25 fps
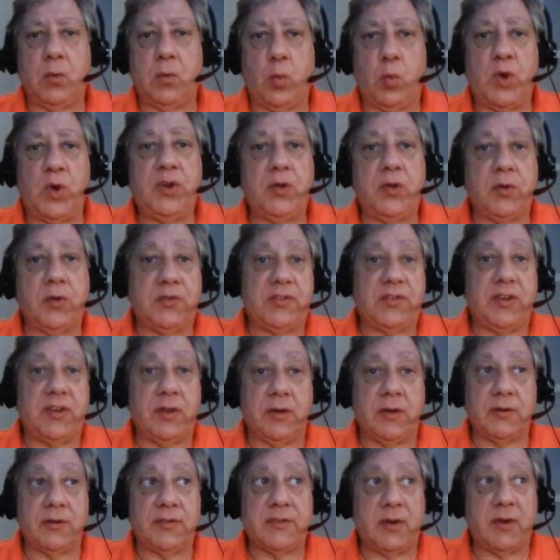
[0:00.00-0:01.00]
window
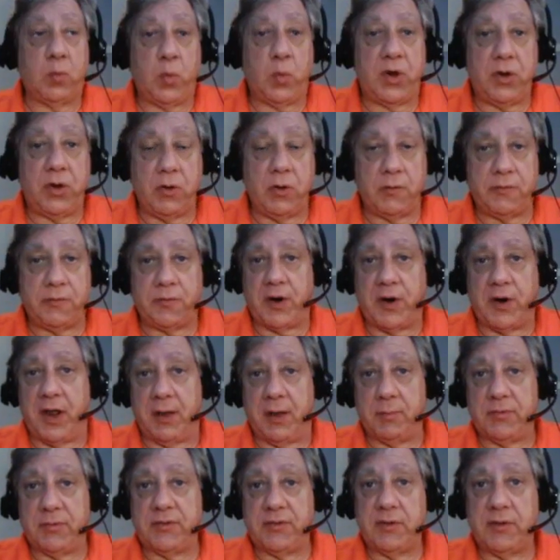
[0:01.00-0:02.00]
sills and window
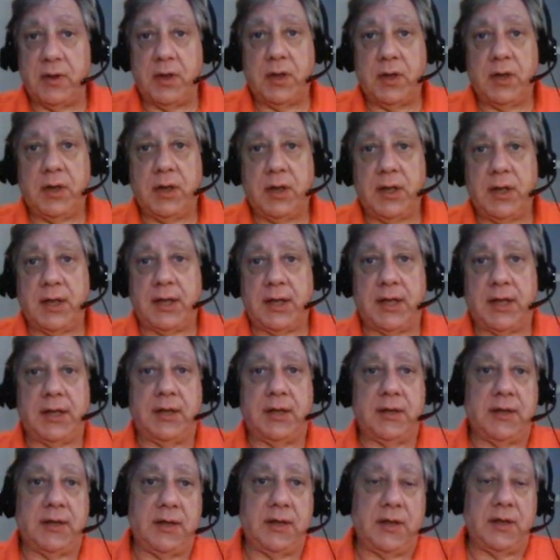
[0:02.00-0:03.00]
frames.
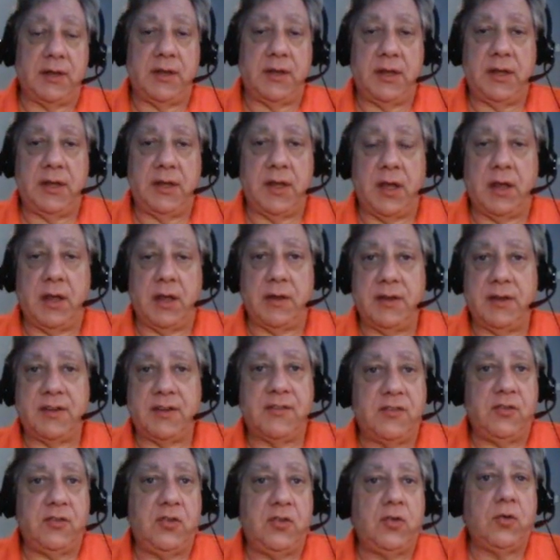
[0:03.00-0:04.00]

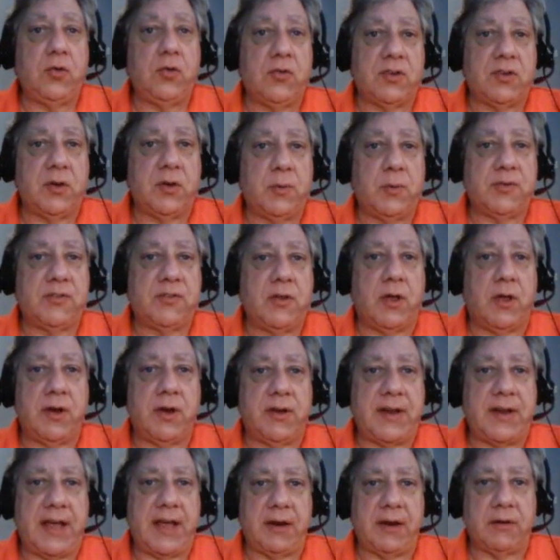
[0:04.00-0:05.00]
It's usually was
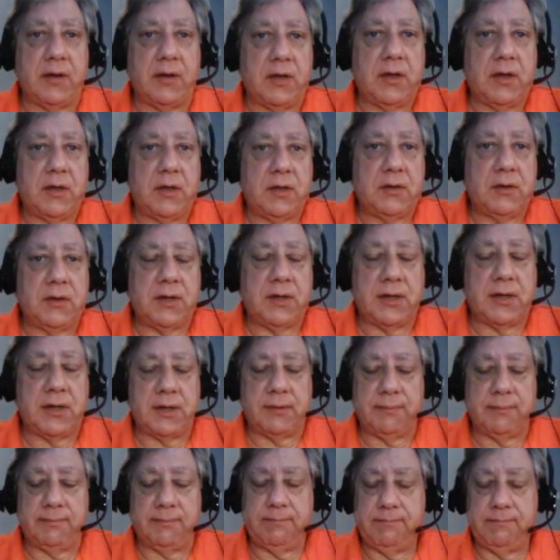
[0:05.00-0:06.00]
done in that.
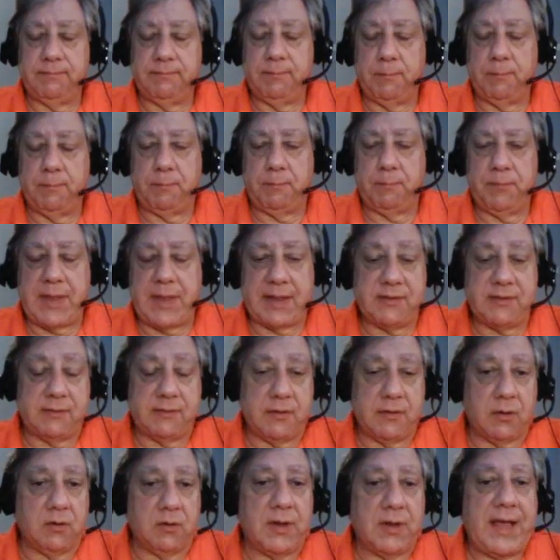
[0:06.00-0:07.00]
That's
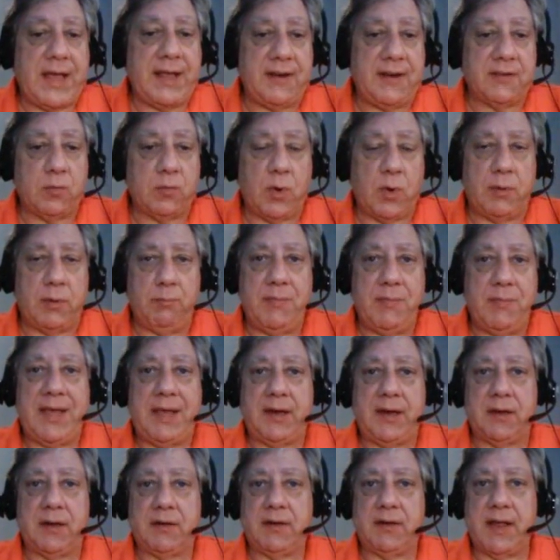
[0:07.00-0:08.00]
the lead is what
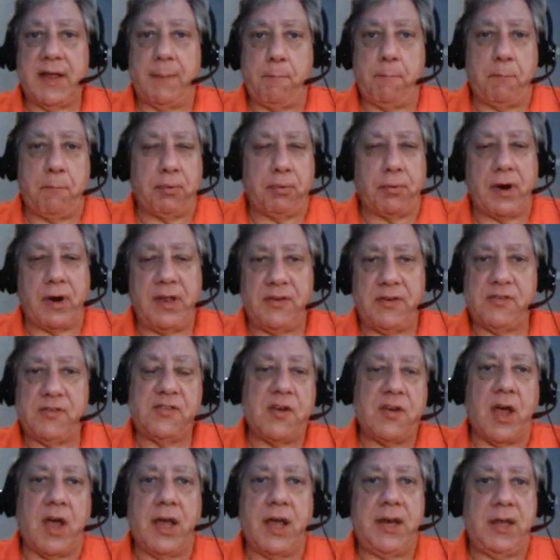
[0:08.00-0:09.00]
made it that bright,
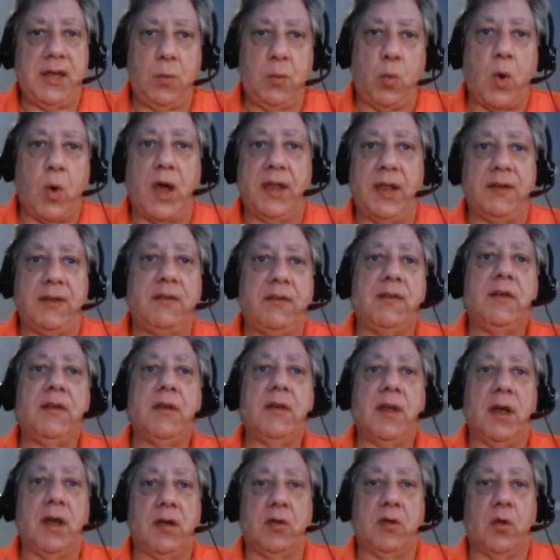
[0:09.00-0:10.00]
shiny white,
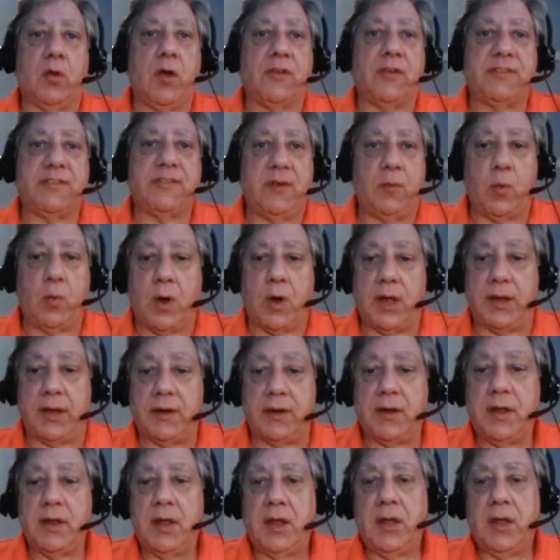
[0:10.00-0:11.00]
glossy
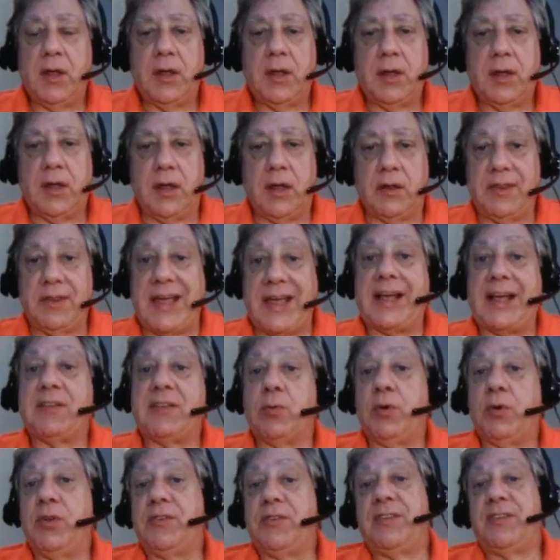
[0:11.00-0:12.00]
white.
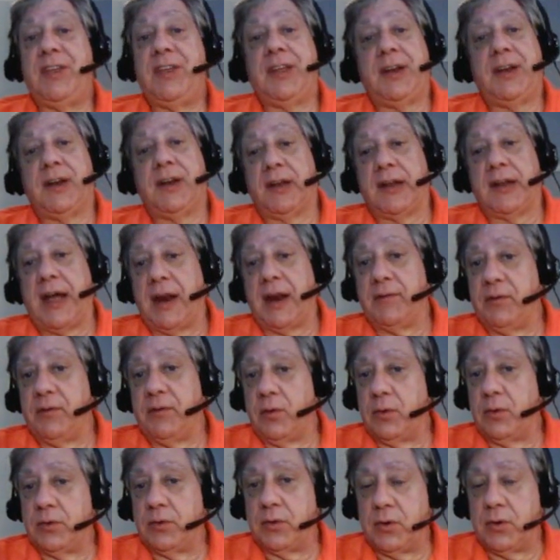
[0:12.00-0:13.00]
That's where you see it in a lot of
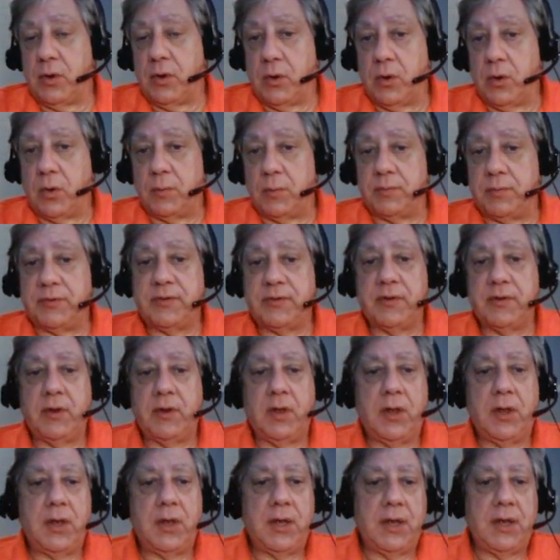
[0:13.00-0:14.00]
older homes.
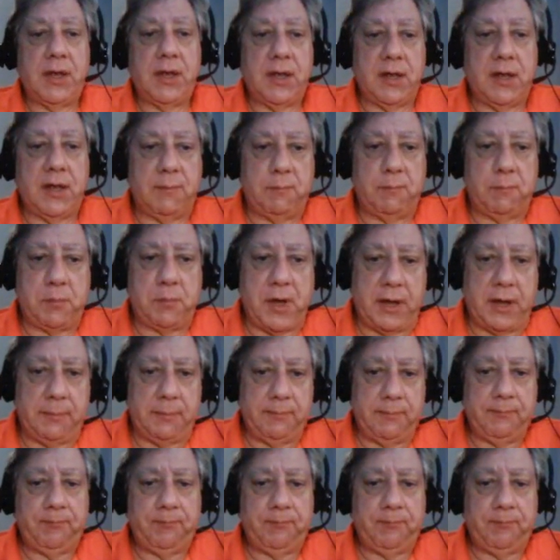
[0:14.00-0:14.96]
But